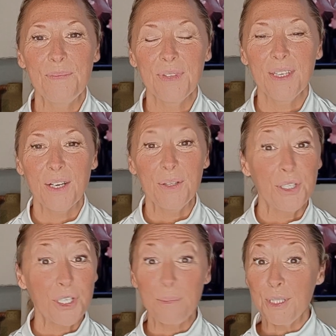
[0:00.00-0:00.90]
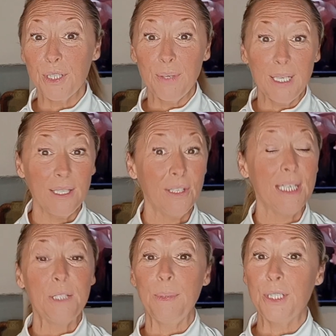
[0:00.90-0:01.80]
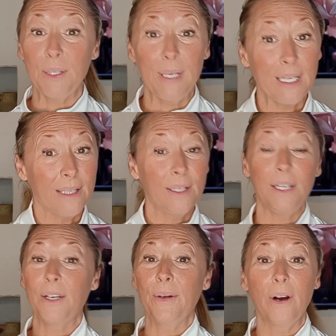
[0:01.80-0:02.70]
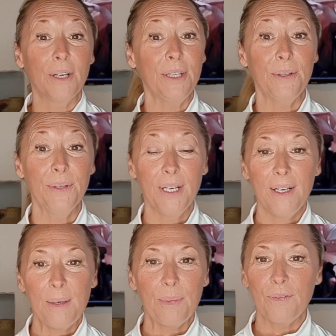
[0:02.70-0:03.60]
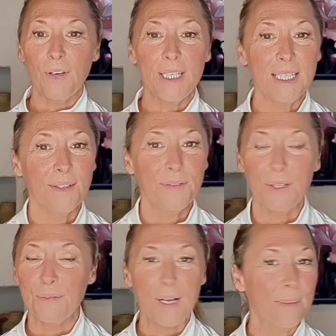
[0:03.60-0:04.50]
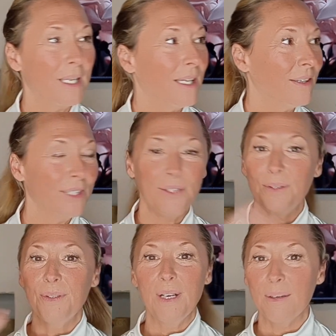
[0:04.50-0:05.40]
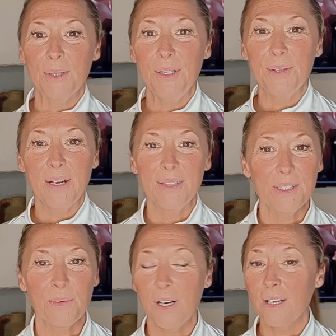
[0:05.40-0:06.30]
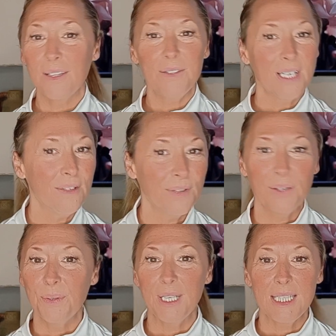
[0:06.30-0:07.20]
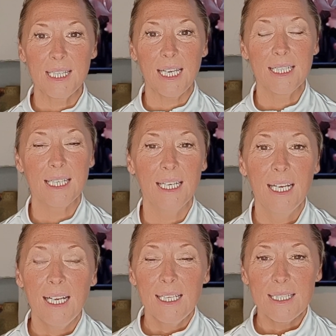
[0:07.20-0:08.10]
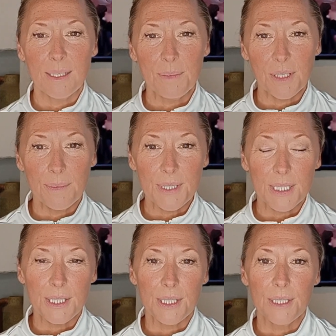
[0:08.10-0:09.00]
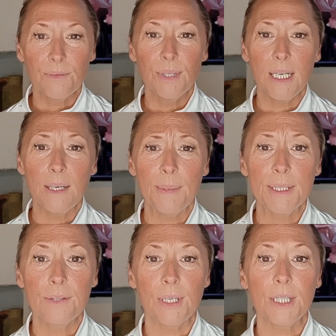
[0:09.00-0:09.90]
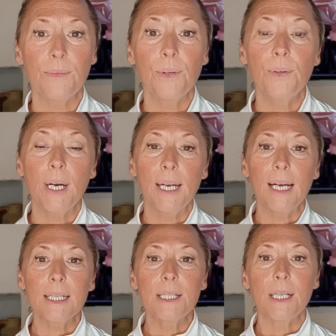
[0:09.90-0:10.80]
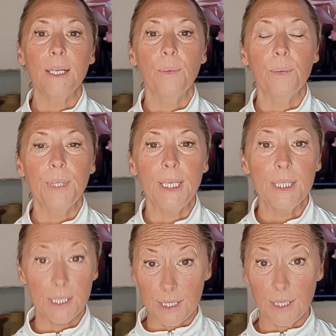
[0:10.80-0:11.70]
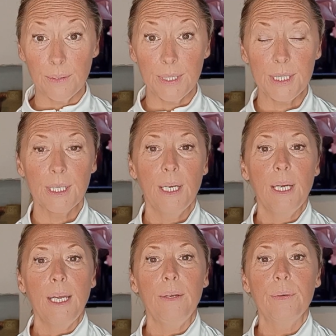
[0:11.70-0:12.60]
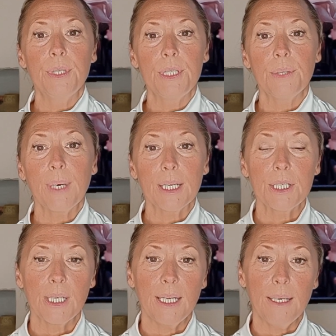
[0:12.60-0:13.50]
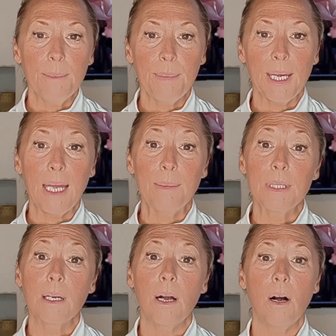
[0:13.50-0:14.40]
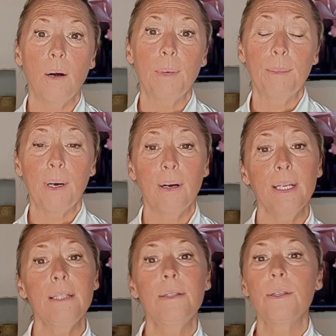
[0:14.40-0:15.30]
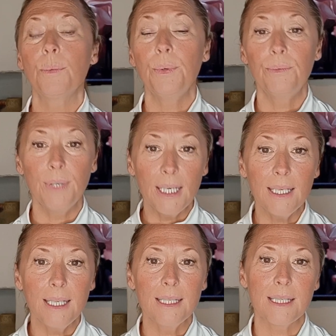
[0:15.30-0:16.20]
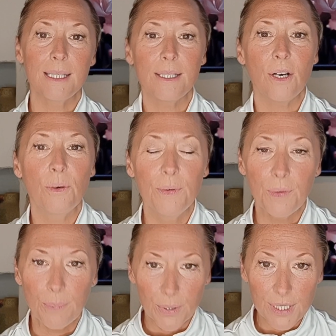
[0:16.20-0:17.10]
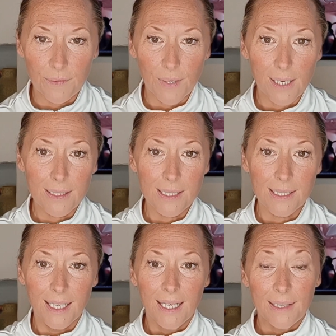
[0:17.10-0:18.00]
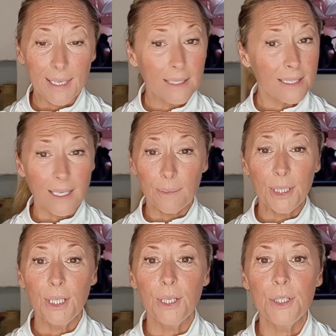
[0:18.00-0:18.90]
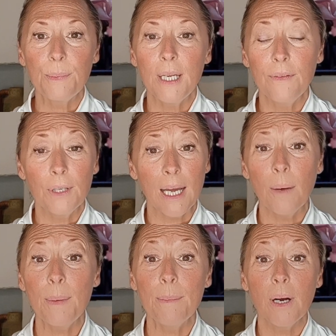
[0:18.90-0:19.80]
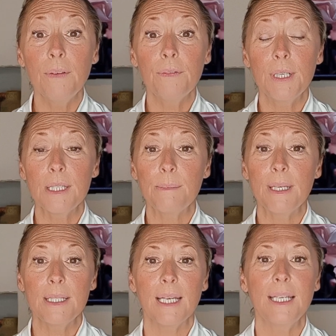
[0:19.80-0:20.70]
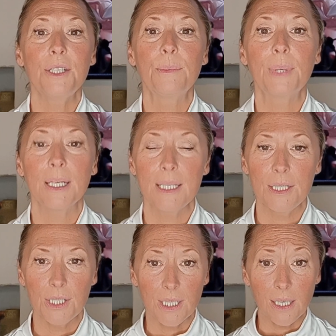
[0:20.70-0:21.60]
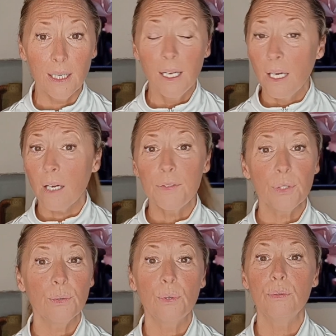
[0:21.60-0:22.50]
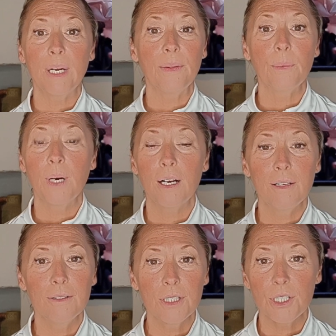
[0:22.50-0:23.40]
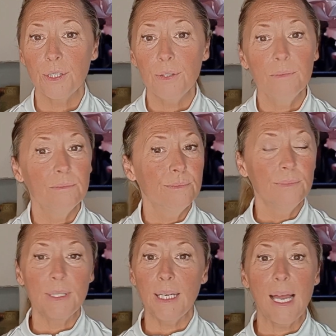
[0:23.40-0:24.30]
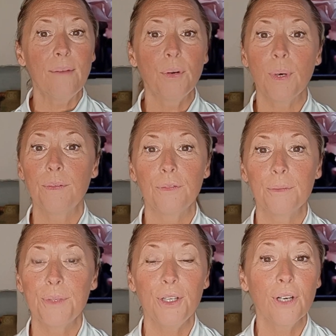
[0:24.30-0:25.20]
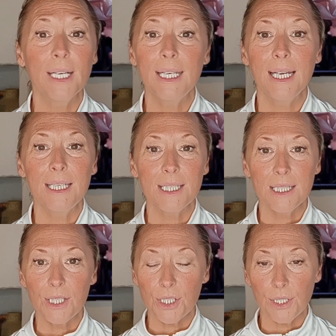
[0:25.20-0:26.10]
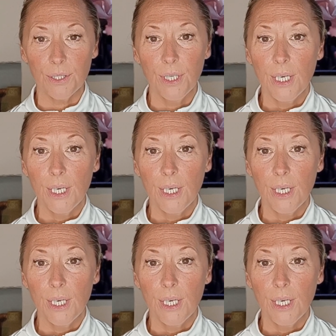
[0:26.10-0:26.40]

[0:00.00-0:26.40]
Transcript: you should be doing, you need to be doing. Are you providing for your family? Are you going to work? Are you delivering all these things? And sometimes it's just a bit stressful. And actually, what we need to do is, in order to actually be able to calm our minds, we really need to start with the body first. I'm a huge believer in that. I'm a mindfulness and meditation practitioner. I've taught all around the world to everyone from the United Nations to